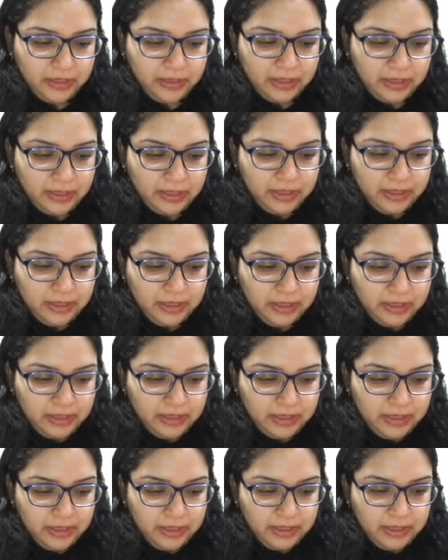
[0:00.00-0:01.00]

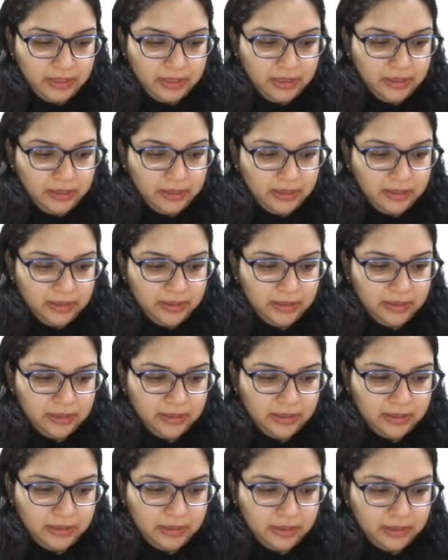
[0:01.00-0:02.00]

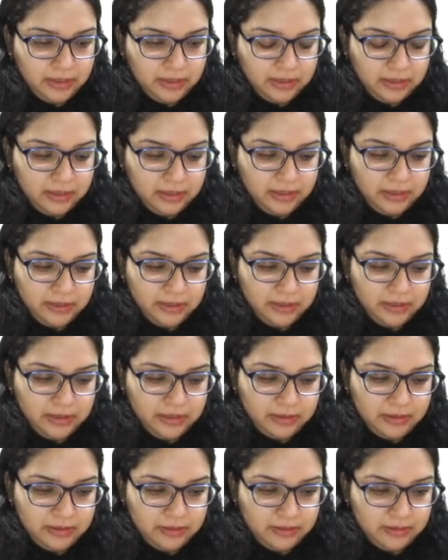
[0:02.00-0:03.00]

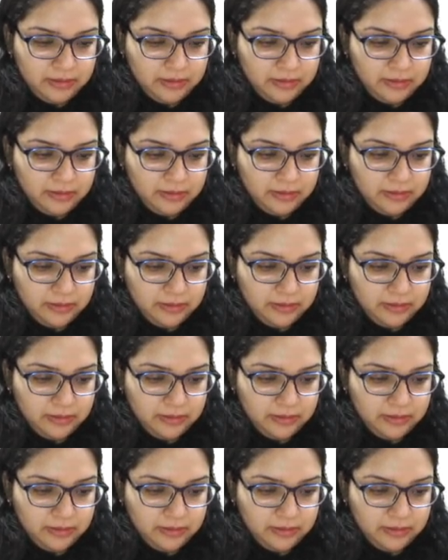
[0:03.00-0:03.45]
(no one is talking)